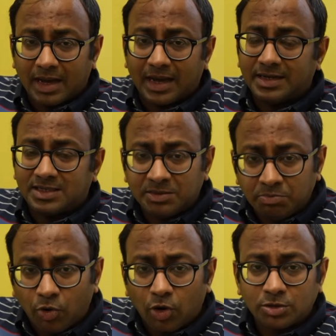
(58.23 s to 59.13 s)
and it's
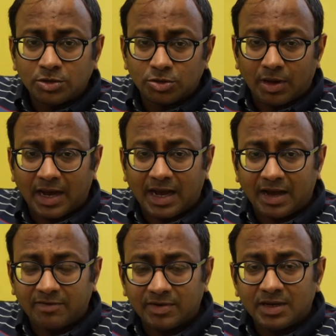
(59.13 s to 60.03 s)
important to
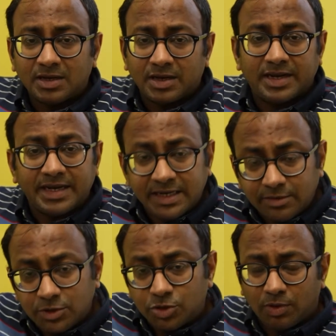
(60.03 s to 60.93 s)
have an
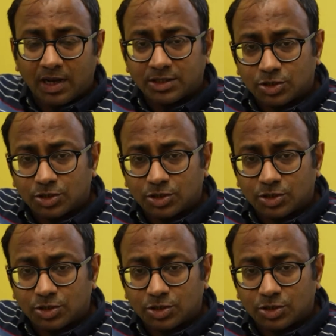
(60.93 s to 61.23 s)
individualized